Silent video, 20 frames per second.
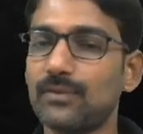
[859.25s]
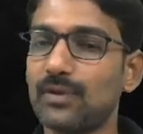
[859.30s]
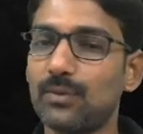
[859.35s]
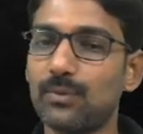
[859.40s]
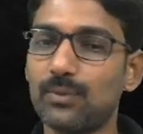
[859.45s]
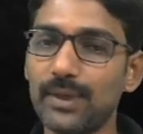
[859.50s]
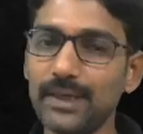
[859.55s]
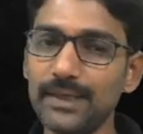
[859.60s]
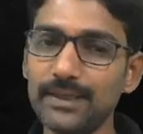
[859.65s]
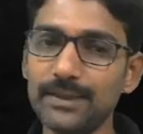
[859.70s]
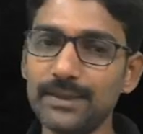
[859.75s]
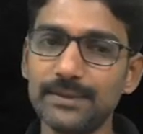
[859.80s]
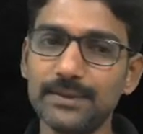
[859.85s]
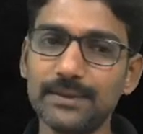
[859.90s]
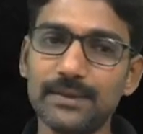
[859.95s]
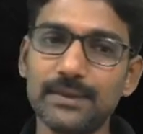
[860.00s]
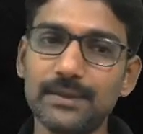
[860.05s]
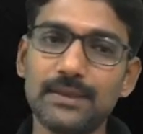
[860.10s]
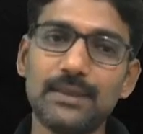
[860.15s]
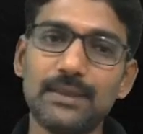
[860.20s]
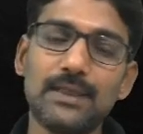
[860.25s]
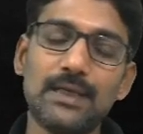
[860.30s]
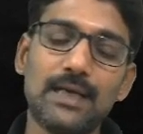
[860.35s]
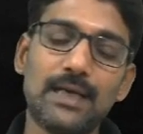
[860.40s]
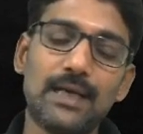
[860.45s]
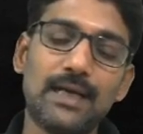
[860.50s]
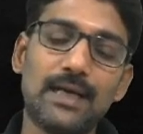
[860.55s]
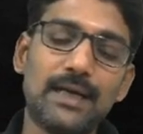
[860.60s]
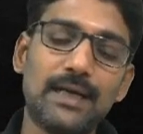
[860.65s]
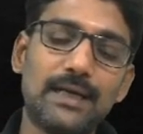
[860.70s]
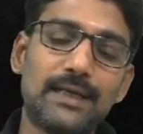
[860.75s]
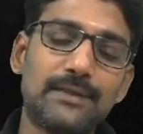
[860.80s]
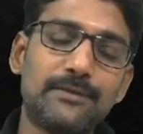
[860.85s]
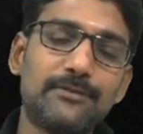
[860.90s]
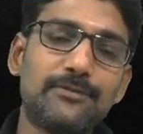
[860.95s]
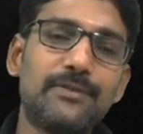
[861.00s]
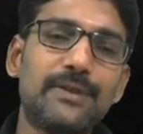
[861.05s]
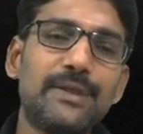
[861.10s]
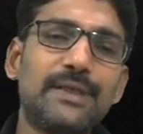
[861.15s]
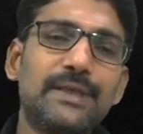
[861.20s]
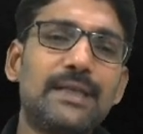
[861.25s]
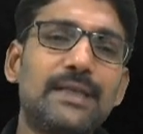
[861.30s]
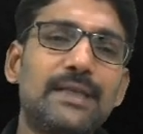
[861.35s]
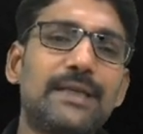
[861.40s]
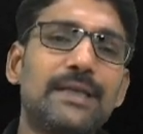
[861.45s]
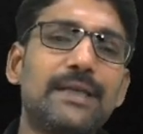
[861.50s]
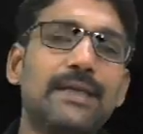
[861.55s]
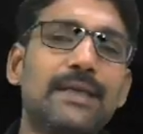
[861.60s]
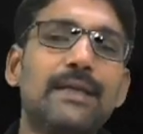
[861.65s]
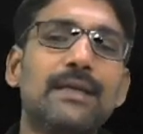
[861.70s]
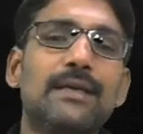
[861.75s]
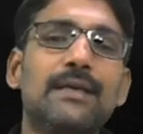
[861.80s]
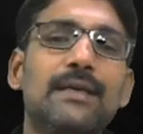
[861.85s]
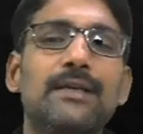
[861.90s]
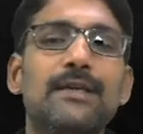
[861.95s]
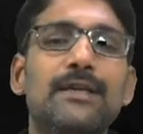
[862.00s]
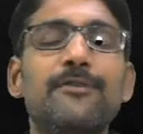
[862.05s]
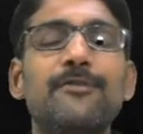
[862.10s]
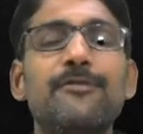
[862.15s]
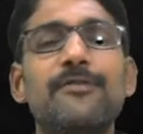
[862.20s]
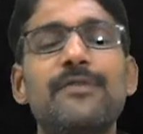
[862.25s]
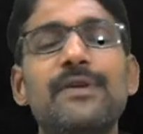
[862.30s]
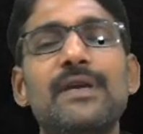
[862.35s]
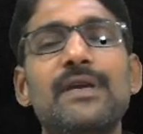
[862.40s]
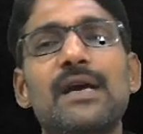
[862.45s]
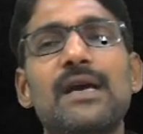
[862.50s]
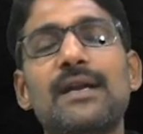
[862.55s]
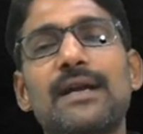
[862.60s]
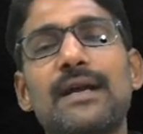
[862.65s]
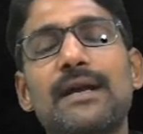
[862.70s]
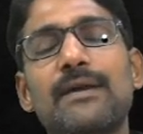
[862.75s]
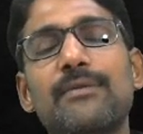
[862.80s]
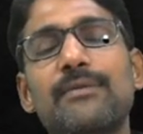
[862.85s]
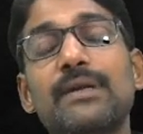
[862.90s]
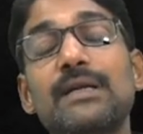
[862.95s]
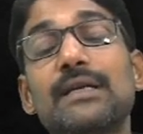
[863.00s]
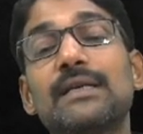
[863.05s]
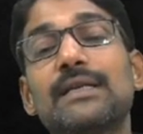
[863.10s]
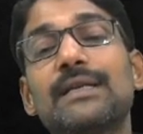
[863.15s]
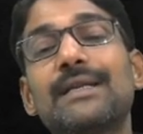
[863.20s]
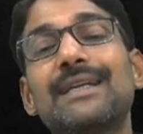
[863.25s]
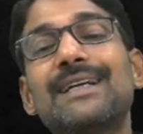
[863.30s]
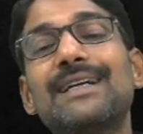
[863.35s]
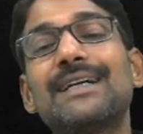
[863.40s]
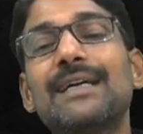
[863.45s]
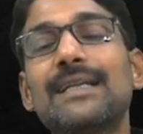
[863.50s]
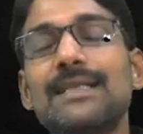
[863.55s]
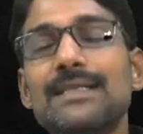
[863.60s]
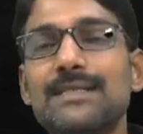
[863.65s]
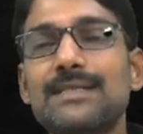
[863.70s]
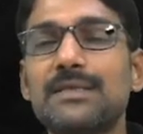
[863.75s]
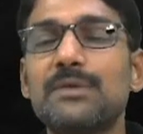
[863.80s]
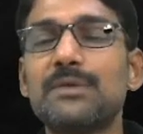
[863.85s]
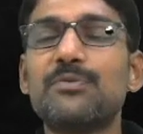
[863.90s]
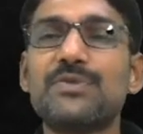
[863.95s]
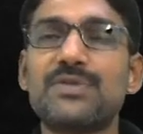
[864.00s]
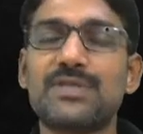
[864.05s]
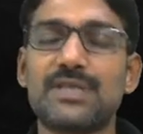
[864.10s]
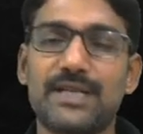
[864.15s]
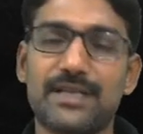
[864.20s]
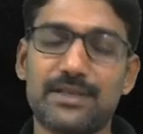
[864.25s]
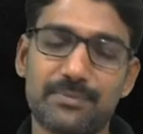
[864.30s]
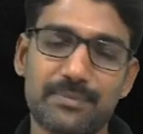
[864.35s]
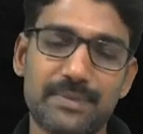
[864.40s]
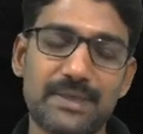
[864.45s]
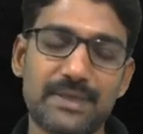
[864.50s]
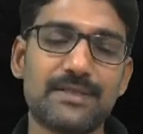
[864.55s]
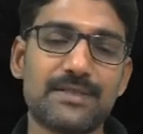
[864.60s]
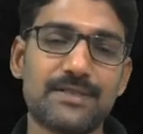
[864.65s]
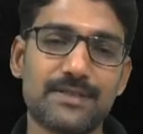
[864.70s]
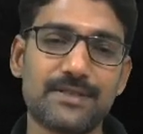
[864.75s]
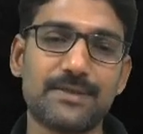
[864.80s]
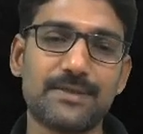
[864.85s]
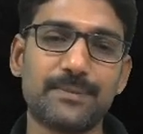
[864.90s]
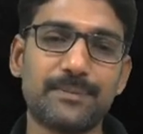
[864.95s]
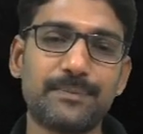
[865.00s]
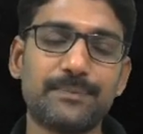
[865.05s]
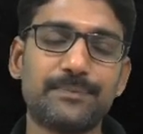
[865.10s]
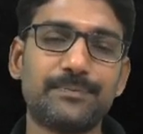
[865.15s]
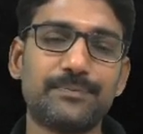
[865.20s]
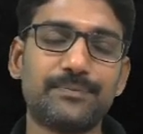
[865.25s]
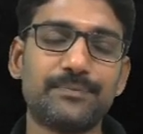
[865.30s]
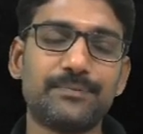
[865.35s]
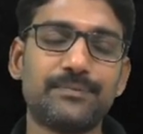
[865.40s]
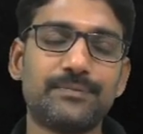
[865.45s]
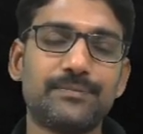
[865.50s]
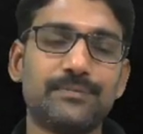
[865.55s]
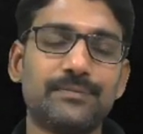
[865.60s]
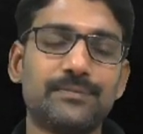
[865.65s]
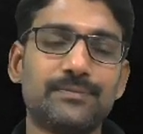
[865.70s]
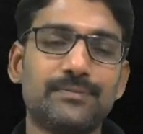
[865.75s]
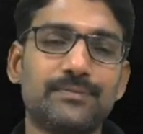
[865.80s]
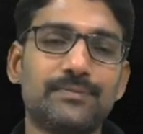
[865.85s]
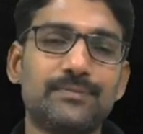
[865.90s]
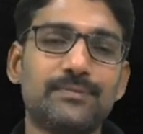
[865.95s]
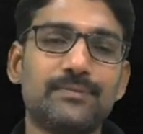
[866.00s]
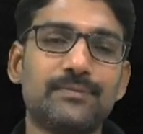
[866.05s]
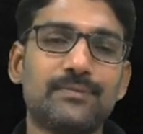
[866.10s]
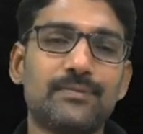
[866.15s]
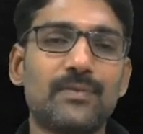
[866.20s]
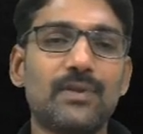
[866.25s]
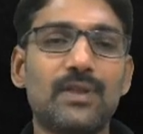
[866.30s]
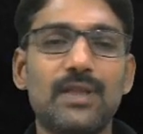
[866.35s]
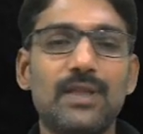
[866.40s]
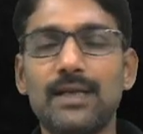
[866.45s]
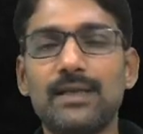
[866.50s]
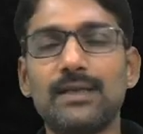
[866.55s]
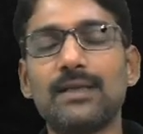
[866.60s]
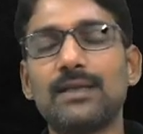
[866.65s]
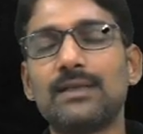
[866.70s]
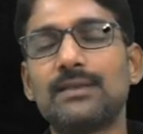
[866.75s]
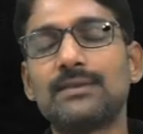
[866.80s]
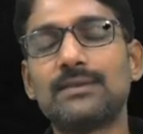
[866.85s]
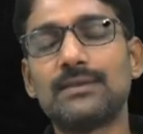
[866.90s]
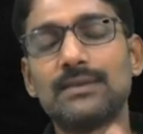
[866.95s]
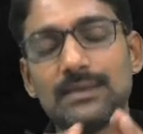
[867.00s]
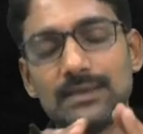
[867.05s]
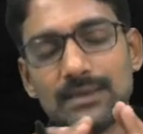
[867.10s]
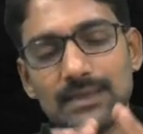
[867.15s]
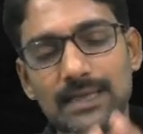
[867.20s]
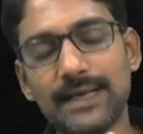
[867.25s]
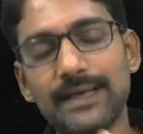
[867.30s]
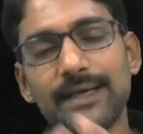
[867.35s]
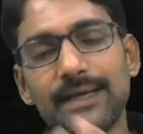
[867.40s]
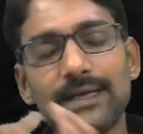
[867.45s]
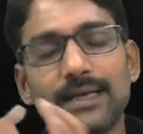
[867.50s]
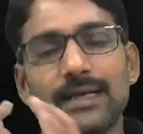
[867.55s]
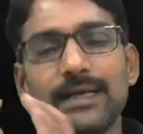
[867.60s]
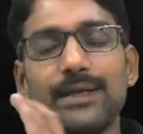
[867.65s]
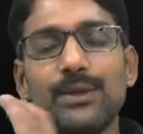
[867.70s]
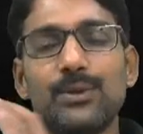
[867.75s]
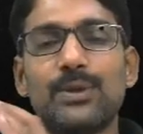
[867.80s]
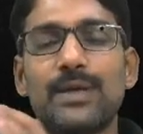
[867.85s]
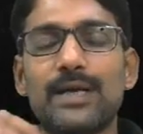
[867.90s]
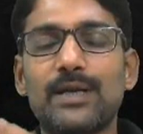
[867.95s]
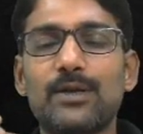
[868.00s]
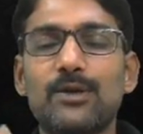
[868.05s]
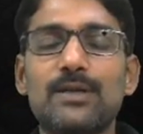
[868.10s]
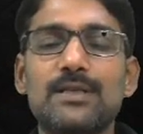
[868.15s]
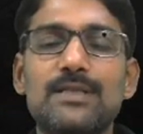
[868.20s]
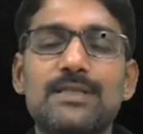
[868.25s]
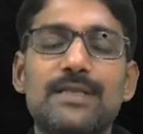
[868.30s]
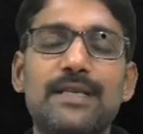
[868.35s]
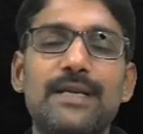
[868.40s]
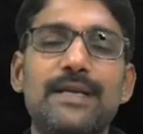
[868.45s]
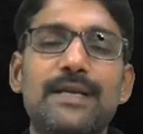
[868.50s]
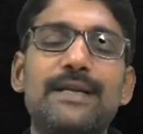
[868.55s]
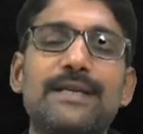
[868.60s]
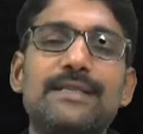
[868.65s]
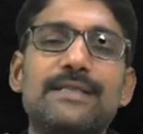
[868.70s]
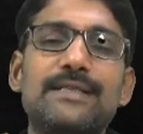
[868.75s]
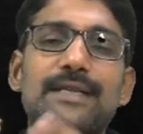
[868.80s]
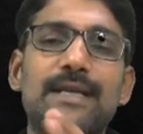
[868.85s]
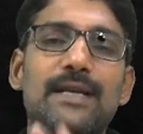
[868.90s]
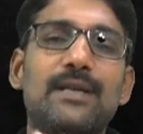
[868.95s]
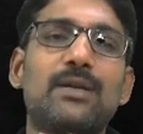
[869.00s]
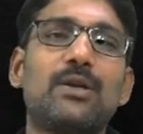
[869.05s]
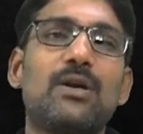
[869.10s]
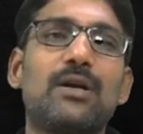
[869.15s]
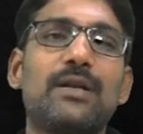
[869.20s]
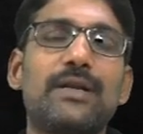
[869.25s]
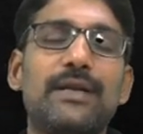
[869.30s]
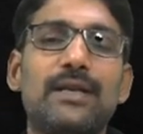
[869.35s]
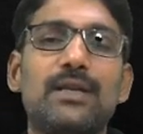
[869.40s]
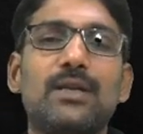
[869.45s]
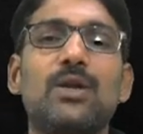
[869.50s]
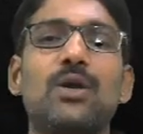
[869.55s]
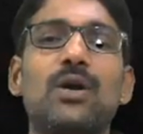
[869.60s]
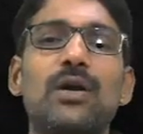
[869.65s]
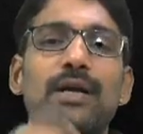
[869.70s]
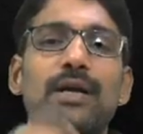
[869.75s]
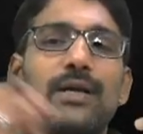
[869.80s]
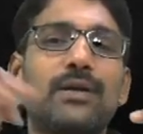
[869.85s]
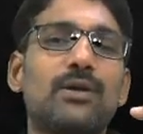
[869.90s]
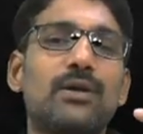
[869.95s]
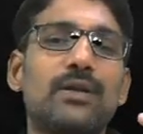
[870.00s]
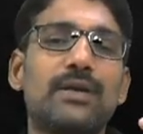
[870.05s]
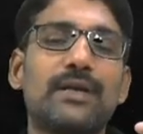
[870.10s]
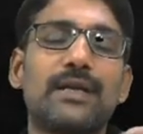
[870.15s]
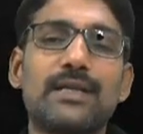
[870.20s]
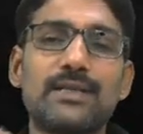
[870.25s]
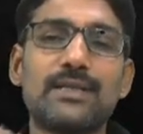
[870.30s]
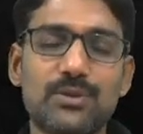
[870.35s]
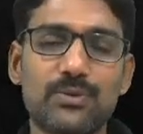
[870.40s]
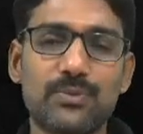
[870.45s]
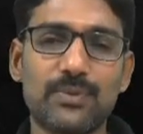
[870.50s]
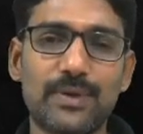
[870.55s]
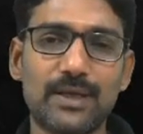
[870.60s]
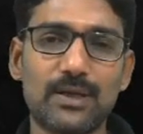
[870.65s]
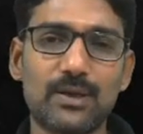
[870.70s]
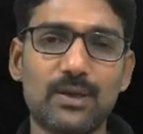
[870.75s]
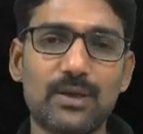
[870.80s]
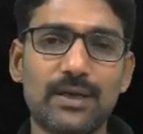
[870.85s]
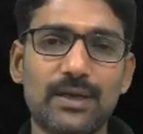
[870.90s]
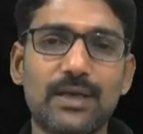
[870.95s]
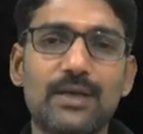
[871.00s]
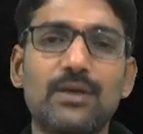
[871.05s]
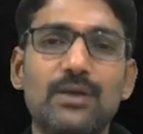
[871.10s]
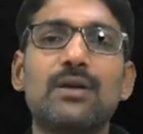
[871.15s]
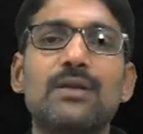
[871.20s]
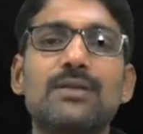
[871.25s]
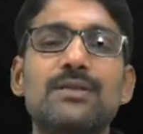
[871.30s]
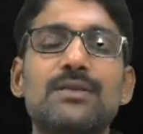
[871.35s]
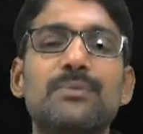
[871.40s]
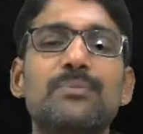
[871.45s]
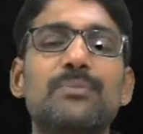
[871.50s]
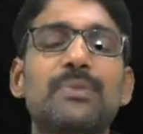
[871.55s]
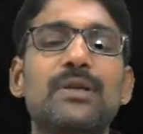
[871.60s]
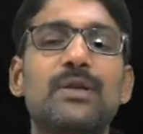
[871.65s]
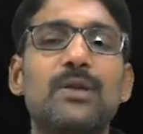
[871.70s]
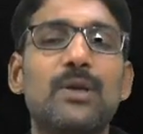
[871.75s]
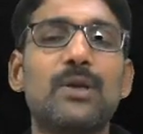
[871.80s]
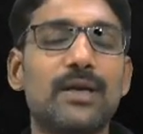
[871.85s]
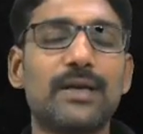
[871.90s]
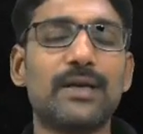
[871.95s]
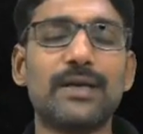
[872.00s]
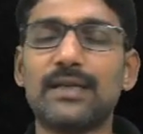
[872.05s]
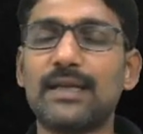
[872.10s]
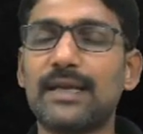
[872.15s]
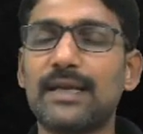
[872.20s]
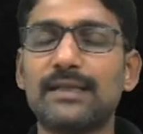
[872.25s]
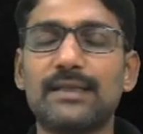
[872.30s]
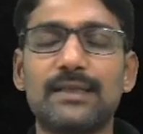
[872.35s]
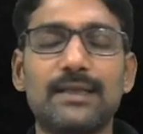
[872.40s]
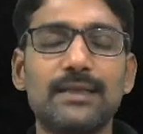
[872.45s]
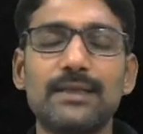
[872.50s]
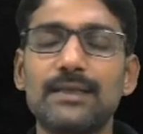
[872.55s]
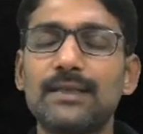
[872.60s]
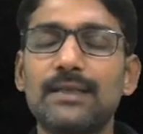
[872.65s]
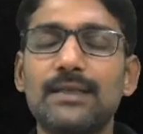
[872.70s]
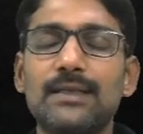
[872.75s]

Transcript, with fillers: right and finally if we are having recursive statements then directly you cannot say it is n or n log n or n square log n or simply log n like that